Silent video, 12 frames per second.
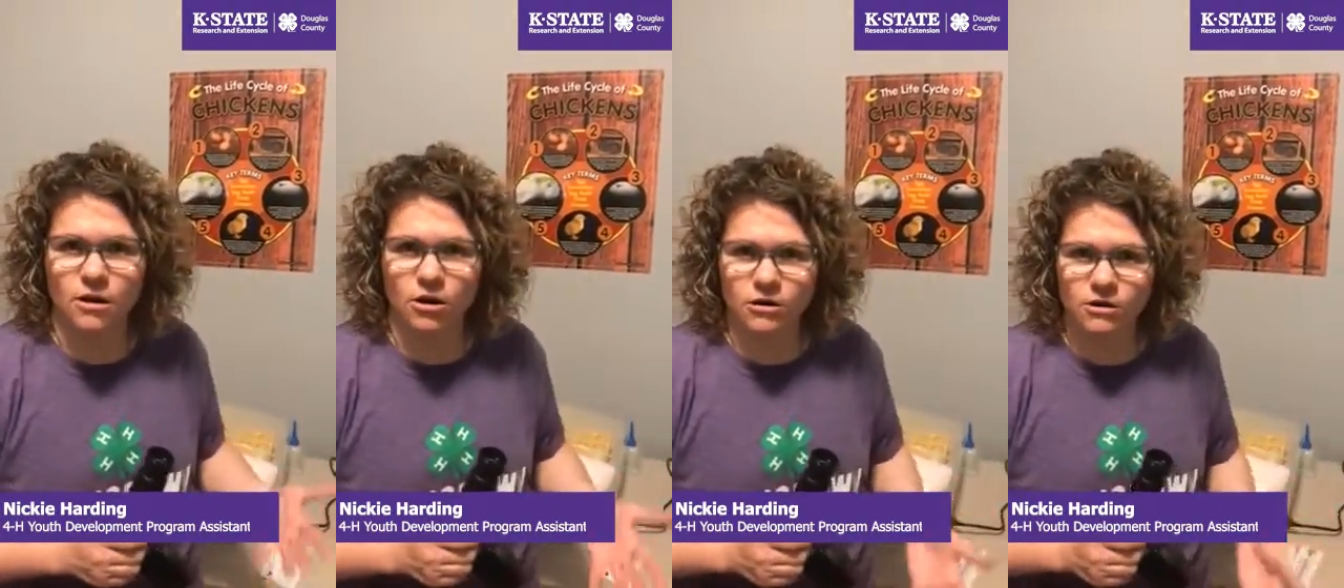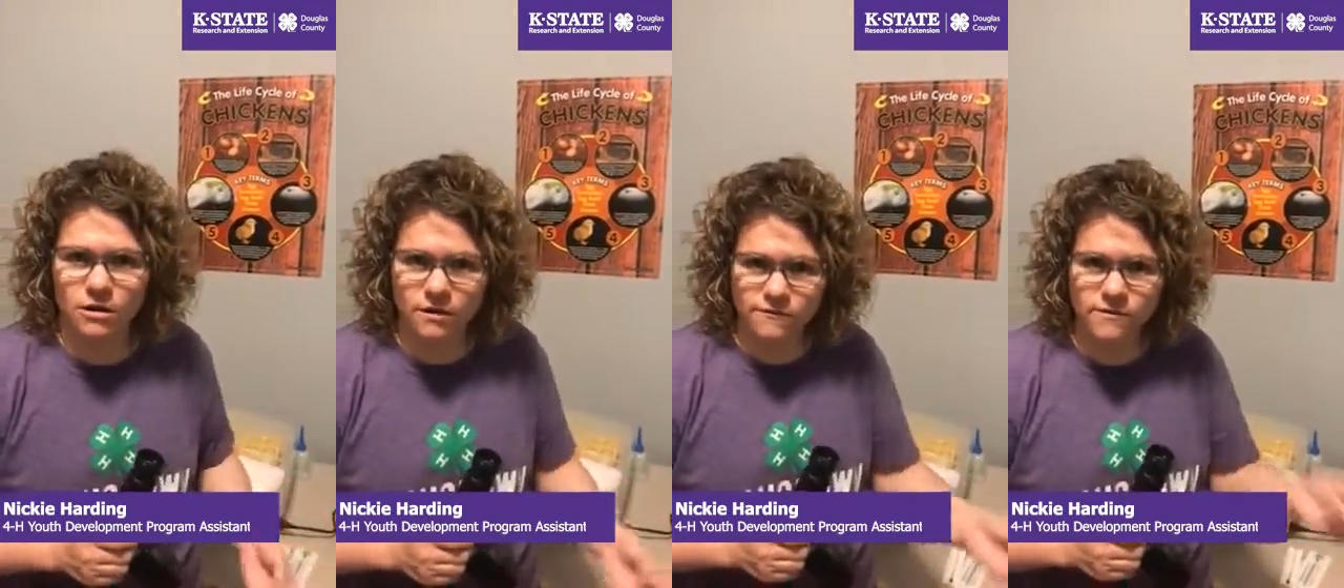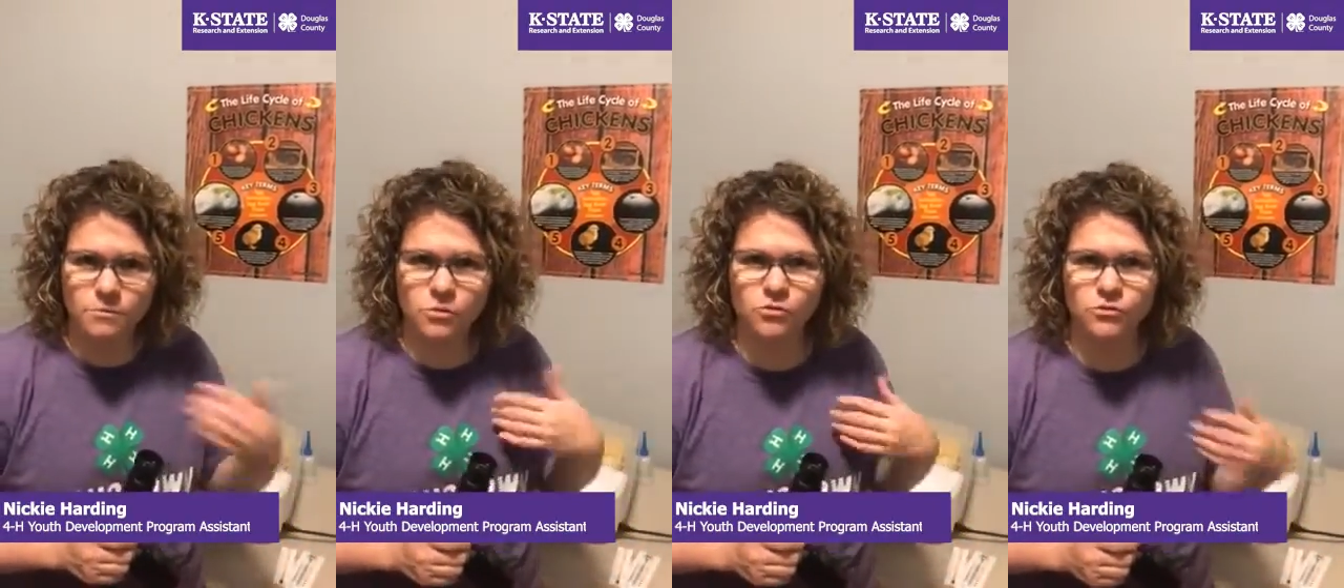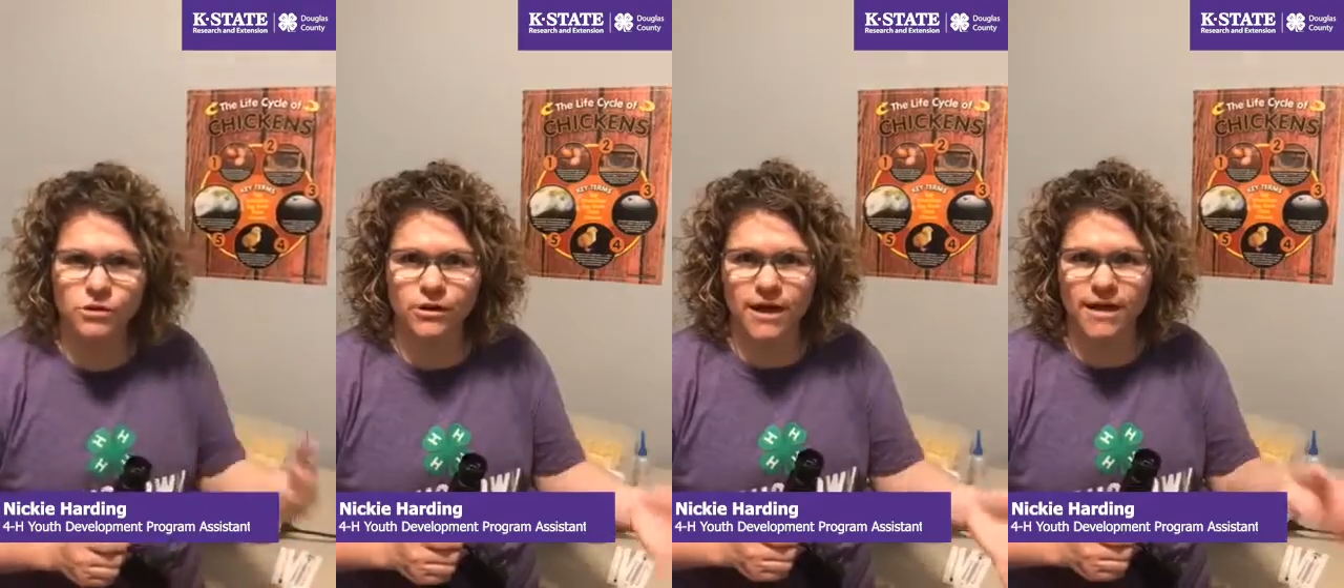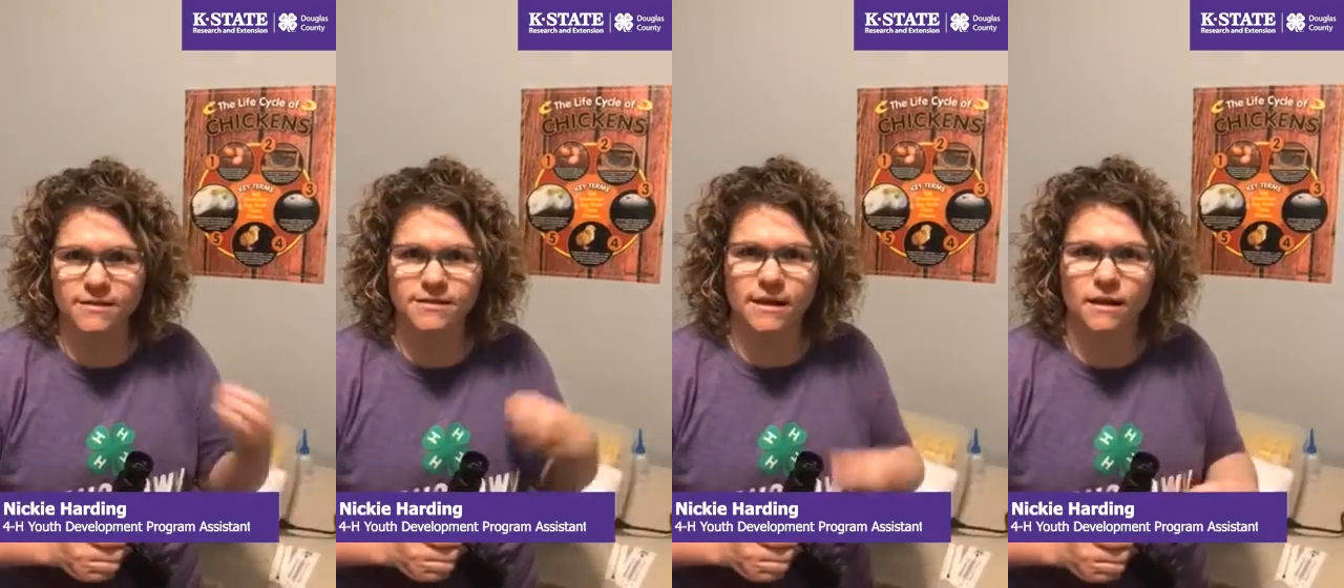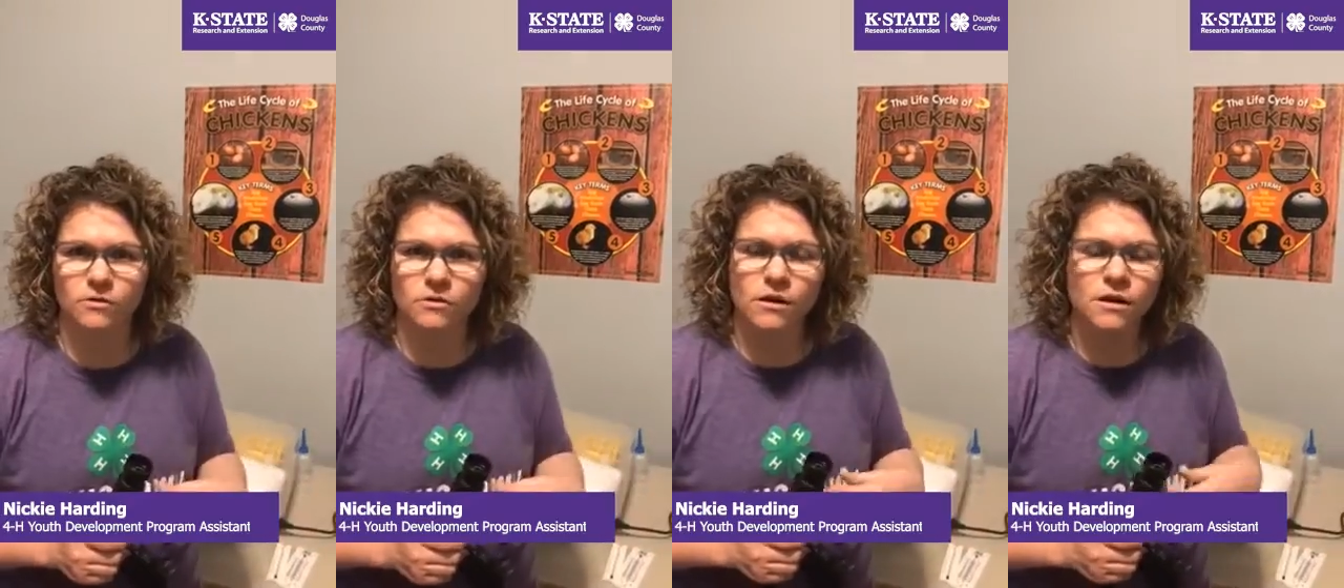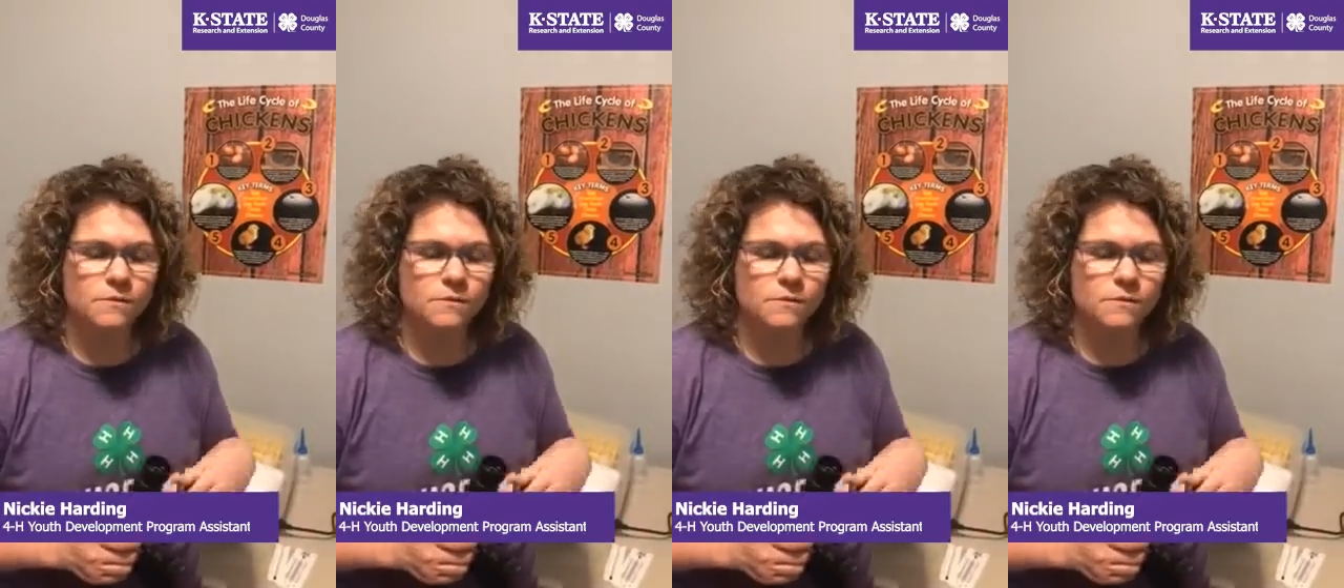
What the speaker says: on and off to pull your eggs out.